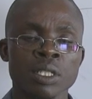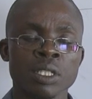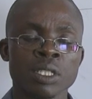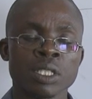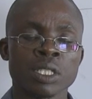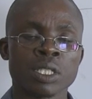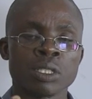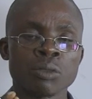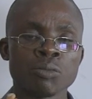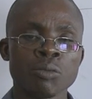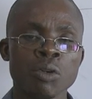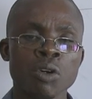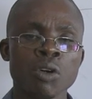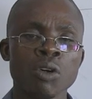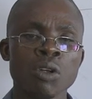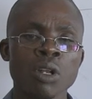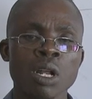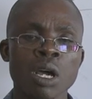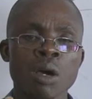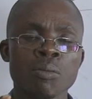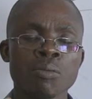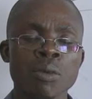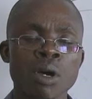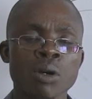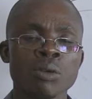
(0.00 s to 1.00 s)
Small
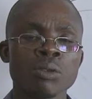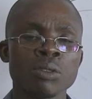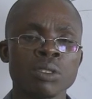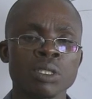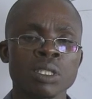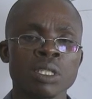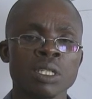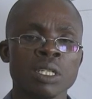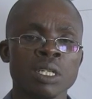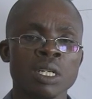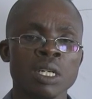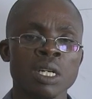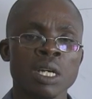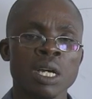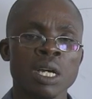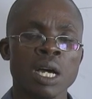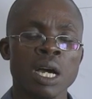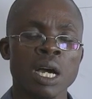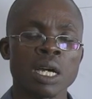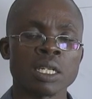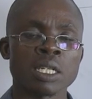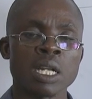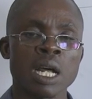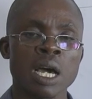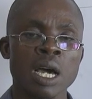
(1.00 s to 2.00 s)
amount
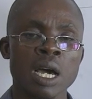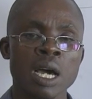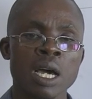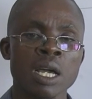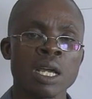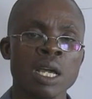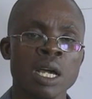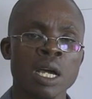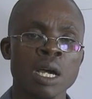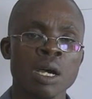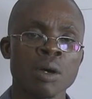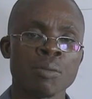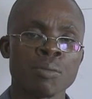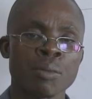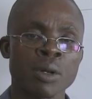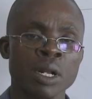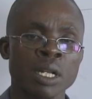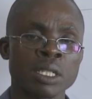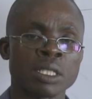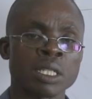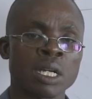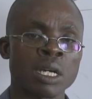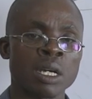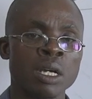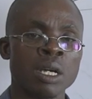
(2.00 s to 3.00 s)
at a higher
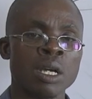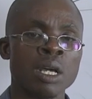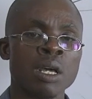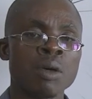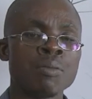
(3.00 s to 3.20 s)
pressure.